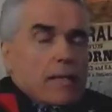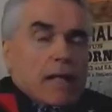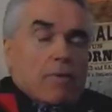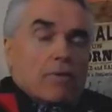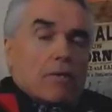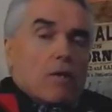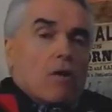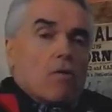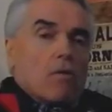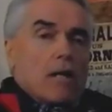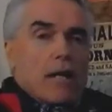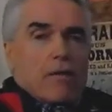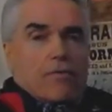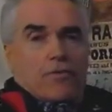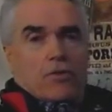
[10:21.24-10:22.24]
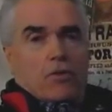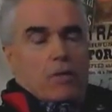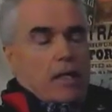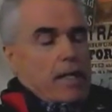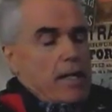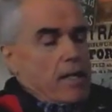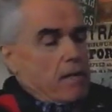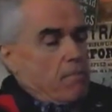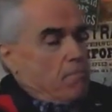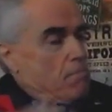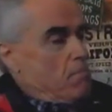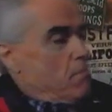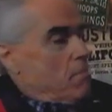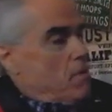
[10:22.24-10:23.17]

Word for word: that with a whole lot of food. I had a